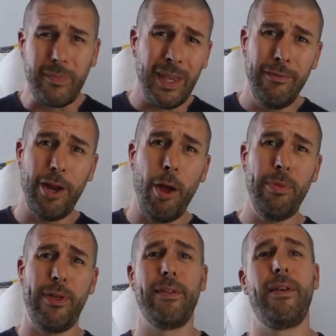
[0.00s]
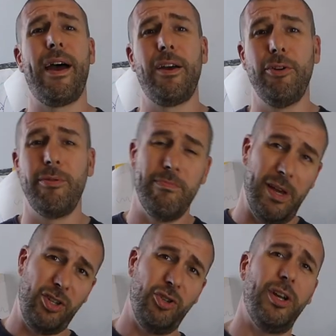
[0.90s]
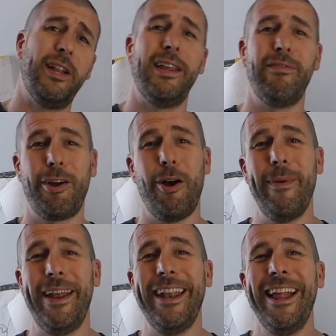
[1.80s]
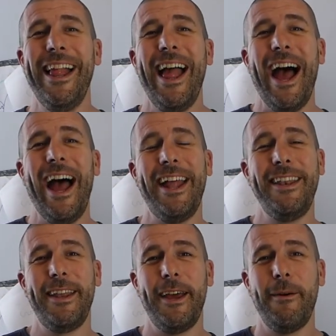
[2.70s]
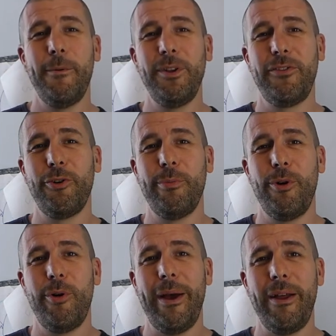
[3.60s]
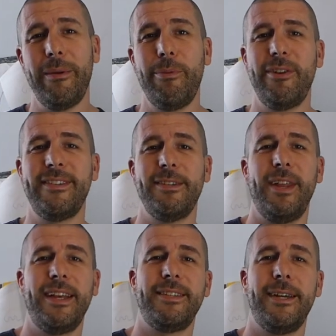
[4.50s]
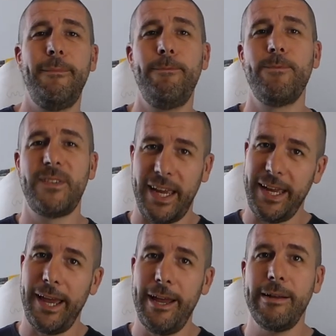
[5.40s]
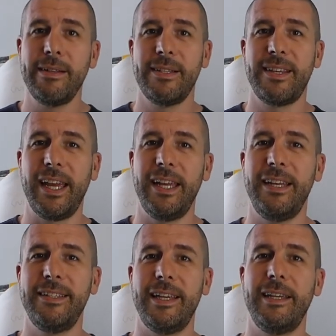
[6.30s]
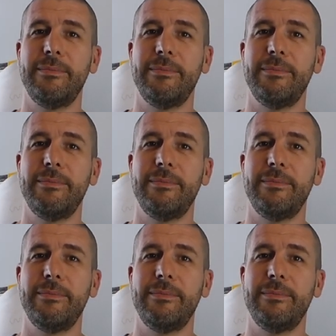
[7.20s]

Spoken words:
If you don't think they're that good, make sure you leave a comment, and we'll talk more about it. But until next time, take care, take it easy.